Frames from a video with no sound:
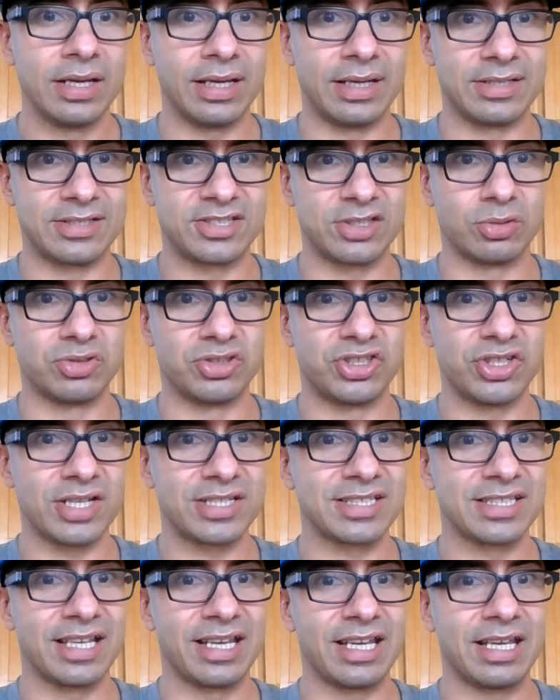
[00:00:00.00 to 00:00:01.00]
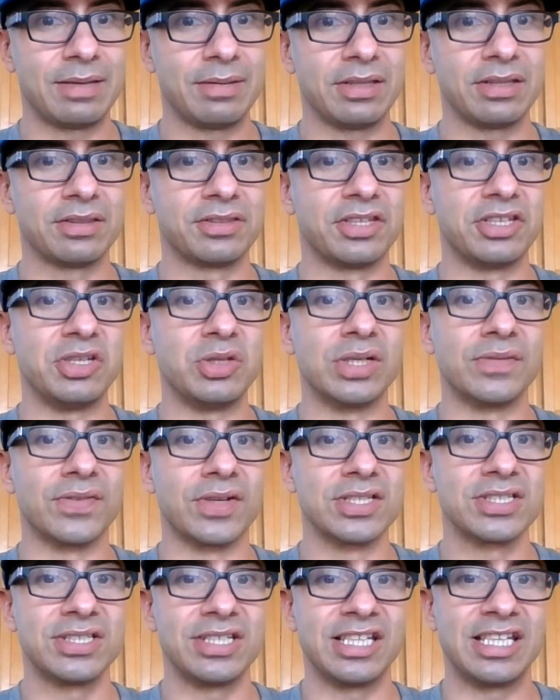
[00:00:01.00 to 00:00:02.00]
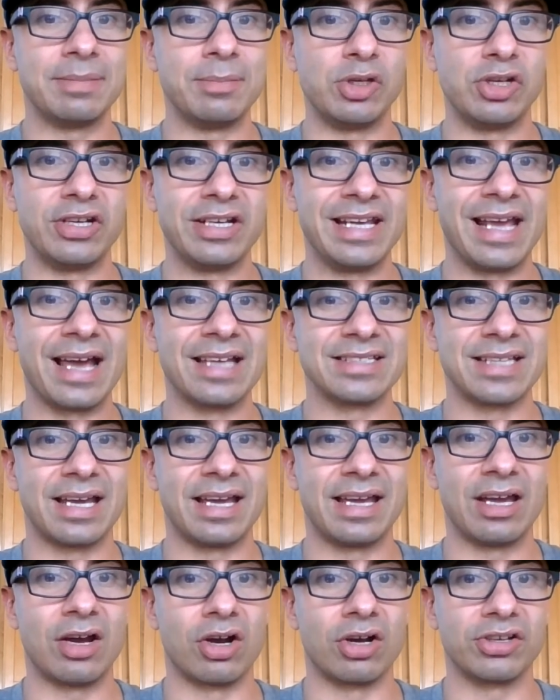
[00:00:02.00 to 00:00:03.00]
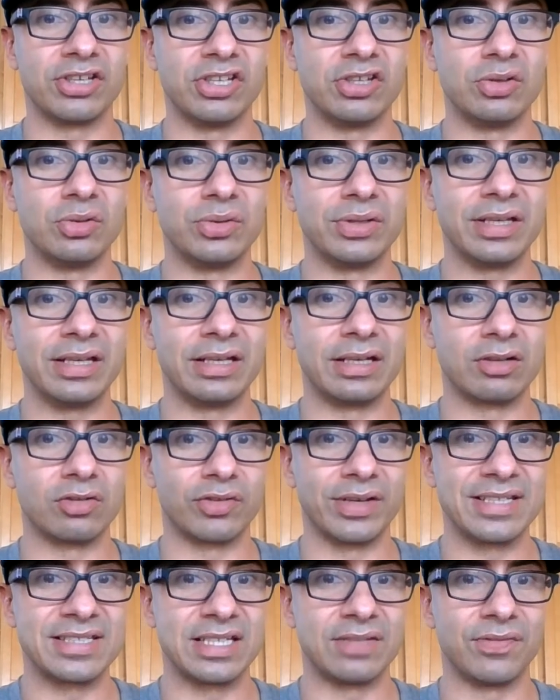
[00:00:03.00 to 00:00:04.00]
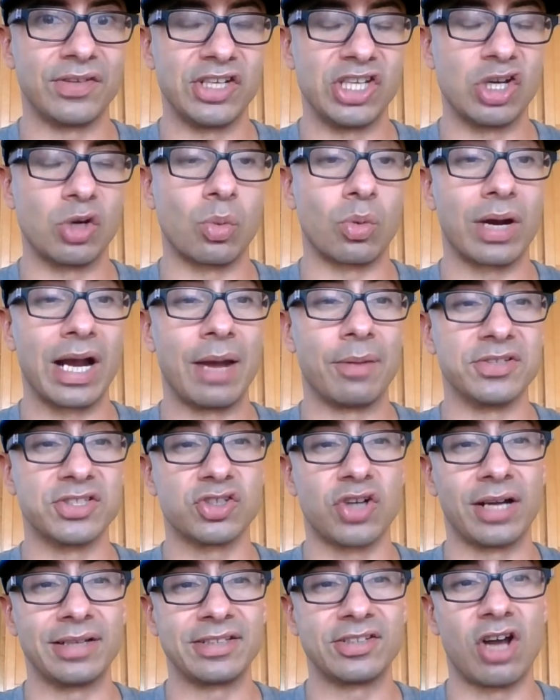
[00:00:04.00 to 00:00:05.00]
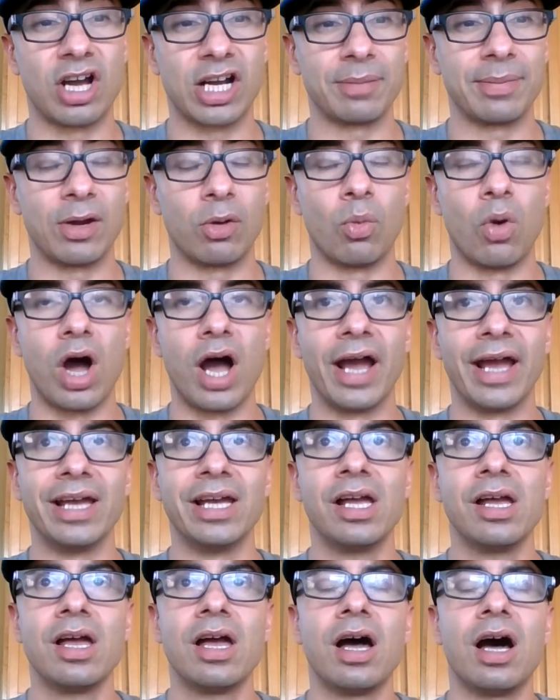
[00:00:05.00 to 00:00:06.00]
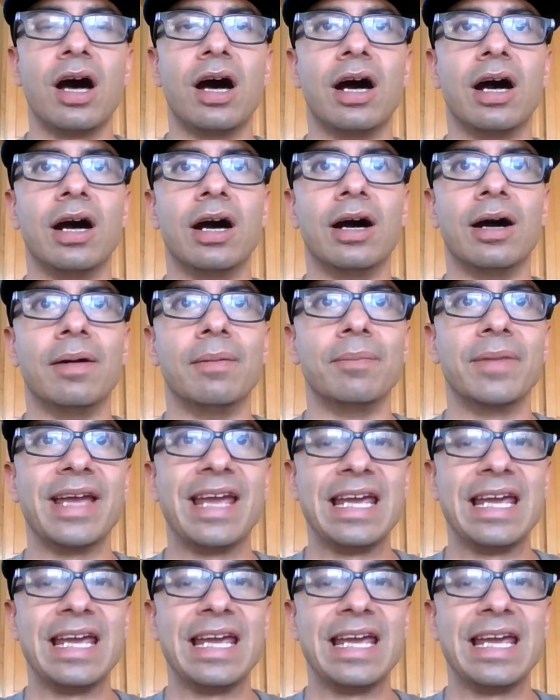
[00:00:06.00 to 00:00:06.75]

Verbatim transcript: And so just like the university community, as I argued in a recent video where I was trying to talk about why um,